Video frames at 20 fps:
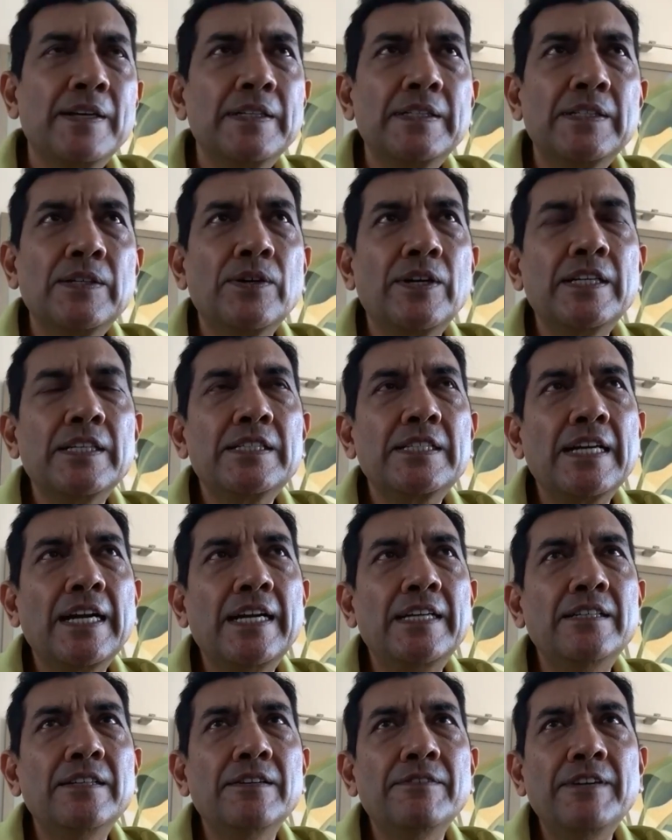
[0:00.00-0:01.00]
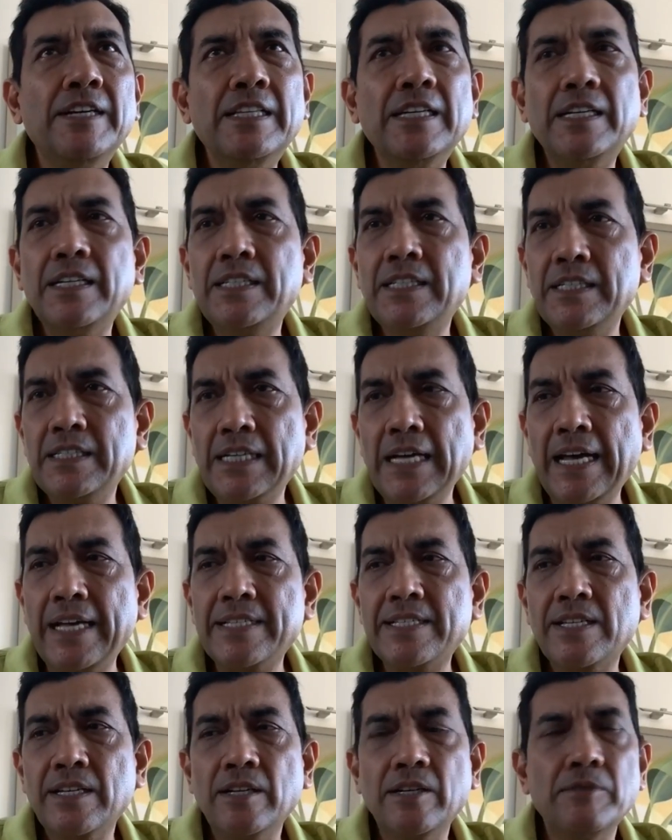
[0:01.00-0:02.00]
so understand whether it is
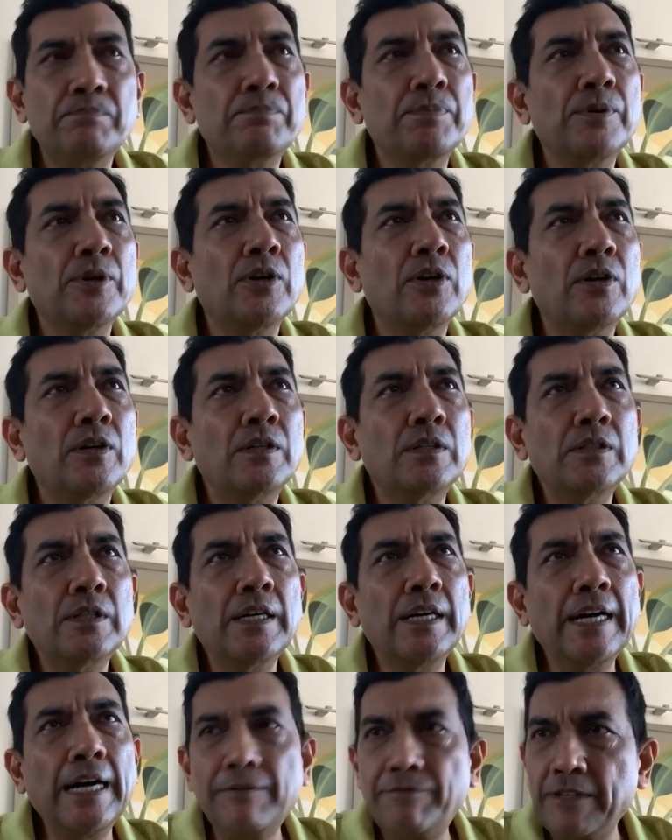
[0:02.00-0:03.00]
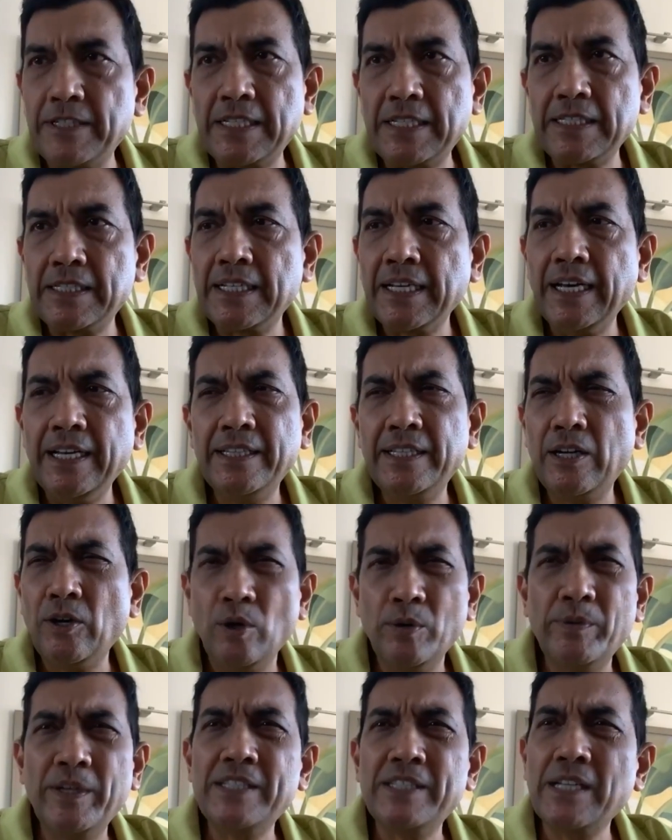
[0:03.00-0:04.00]
HACCP or uh, FSSAI, they're
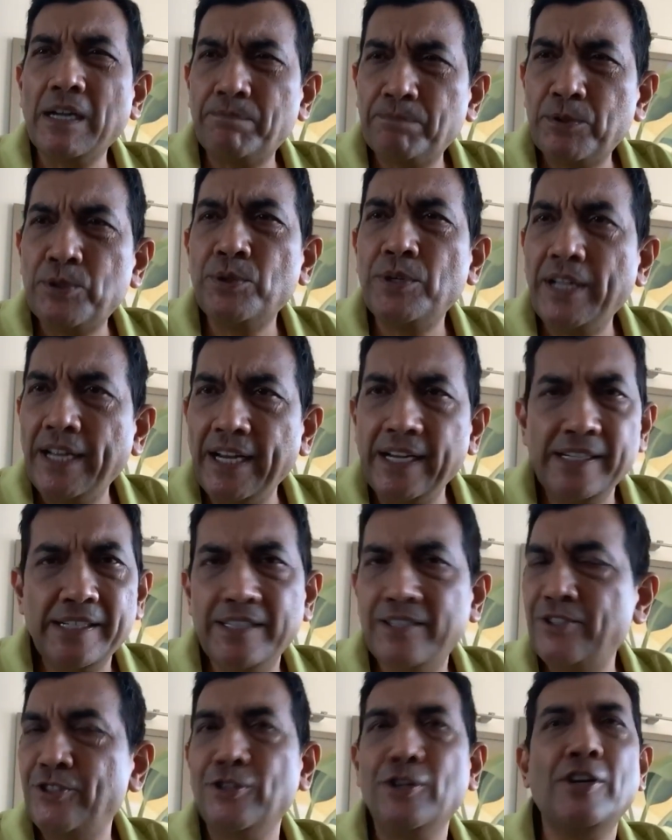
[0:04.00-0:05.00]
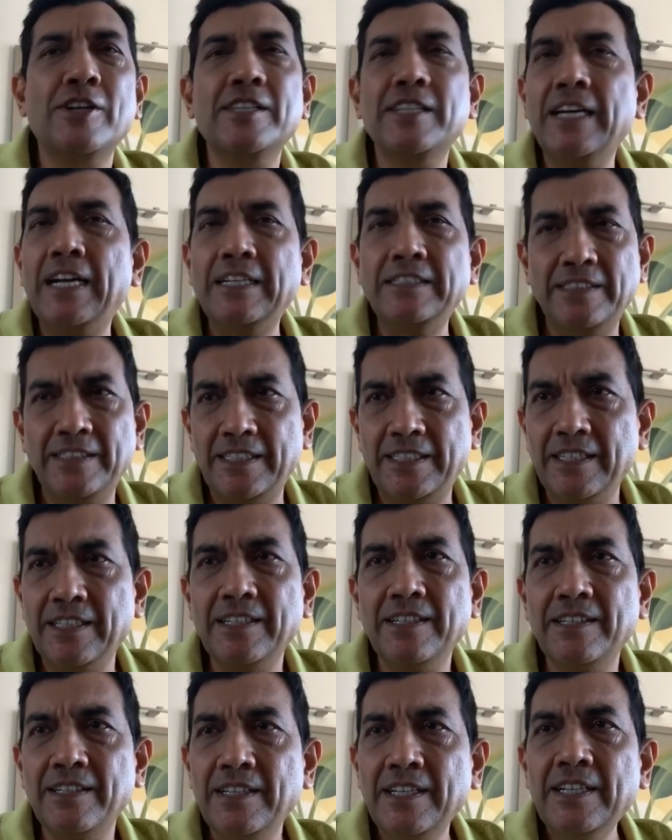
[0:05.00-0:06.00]
always up to date. It's not that
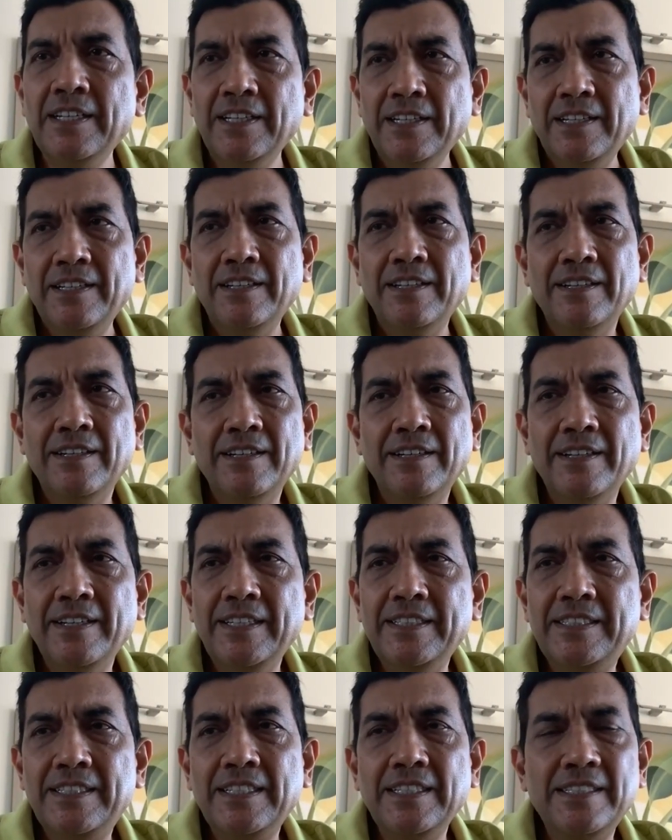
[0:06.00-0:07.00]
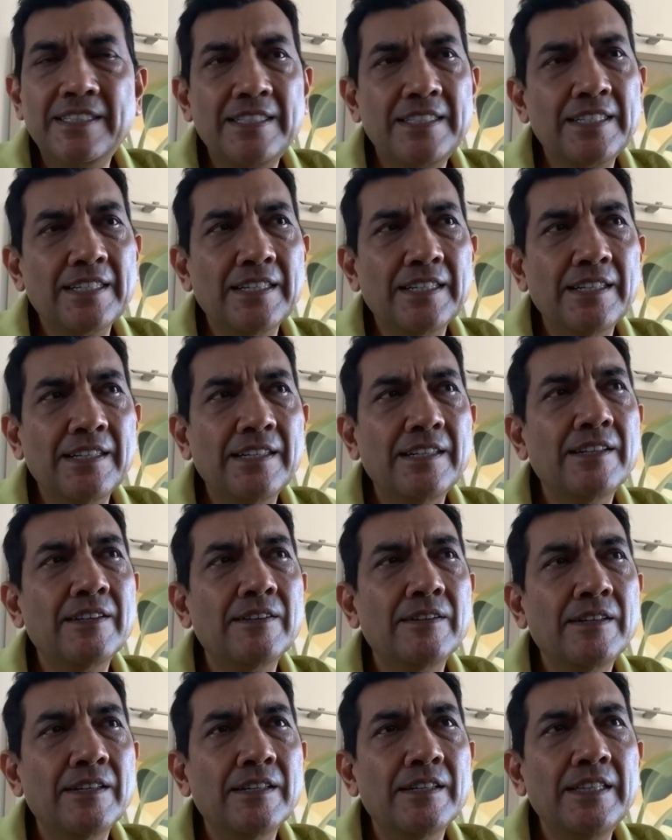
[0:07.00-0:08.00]
uh, it, uh, it's uh,
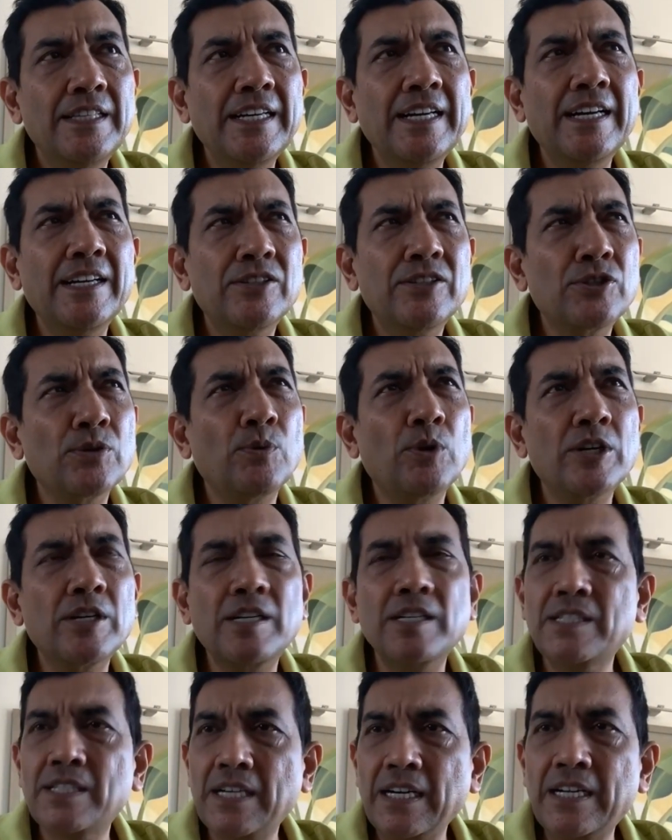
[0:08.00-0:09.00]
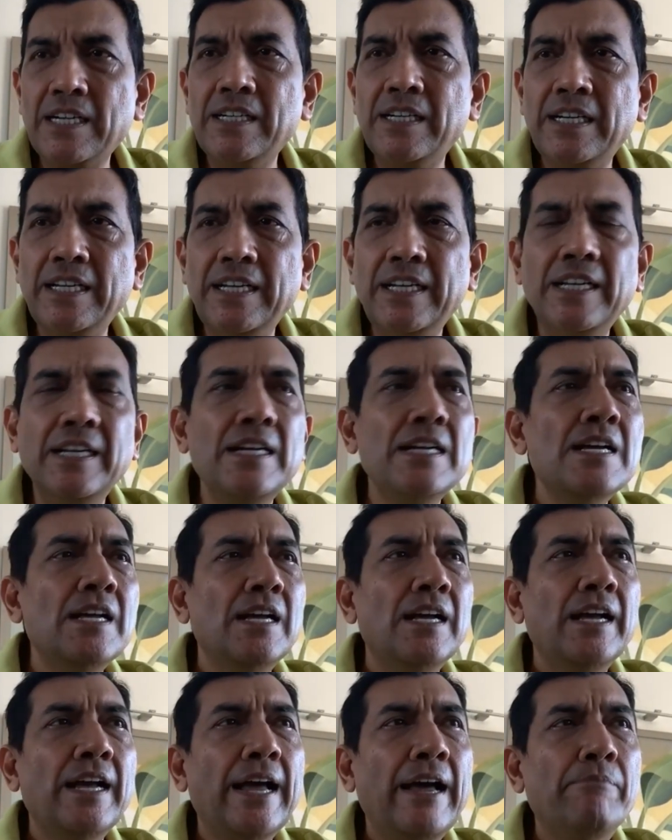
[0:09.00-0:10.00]
uh, there. So what is currently
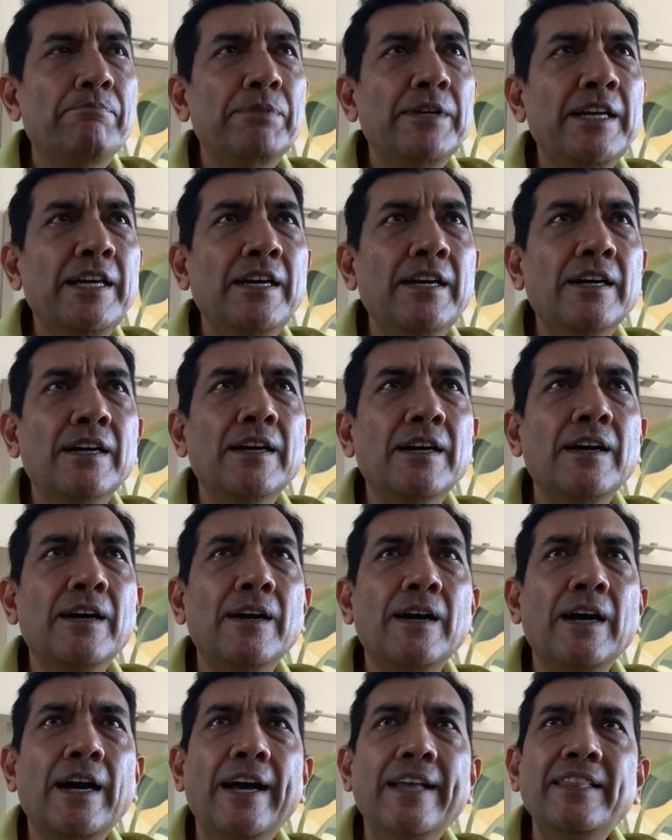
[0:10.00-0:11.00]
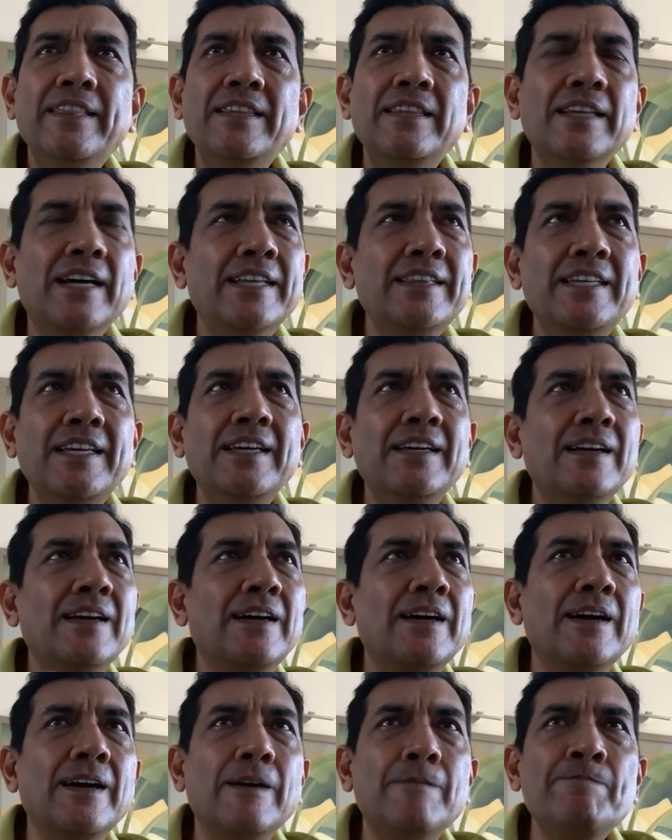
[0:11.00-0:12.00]
happening. Uh, I, I
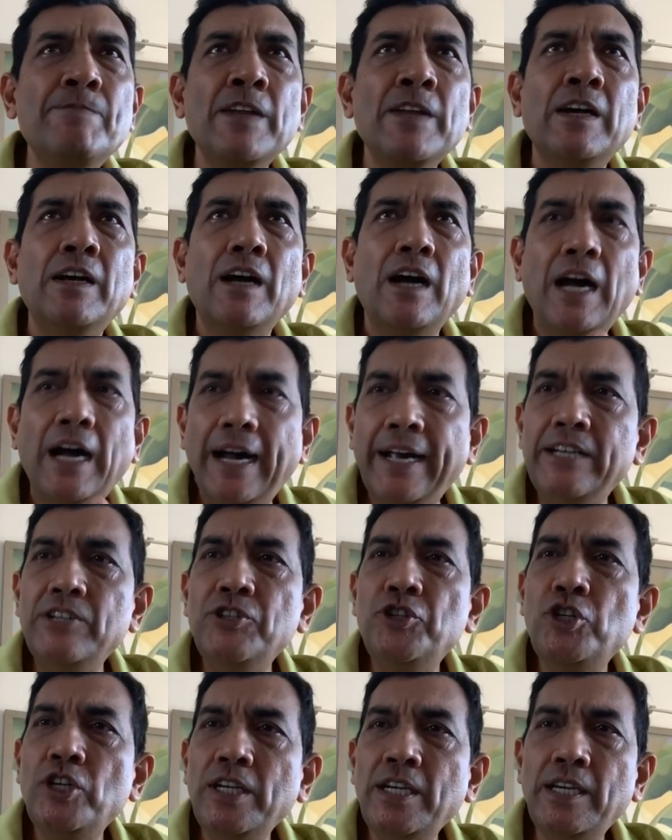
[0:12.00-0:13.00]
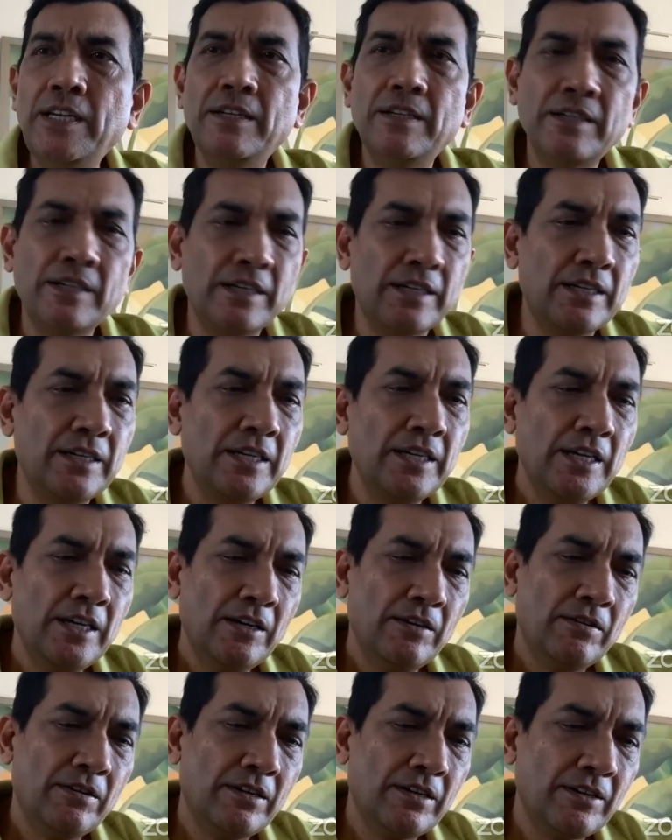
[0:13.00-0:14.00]
think uh, hygiene, uh,
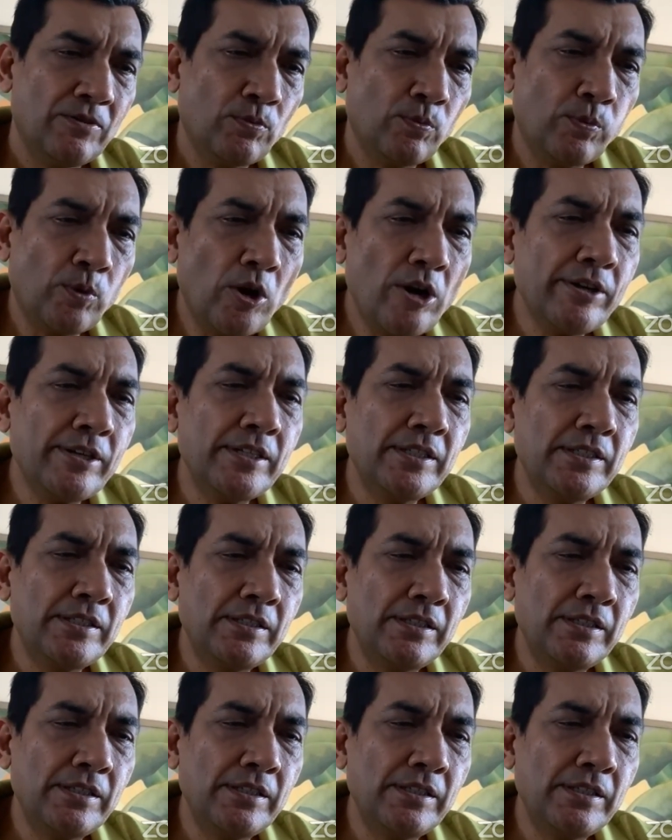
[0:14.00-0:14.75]
what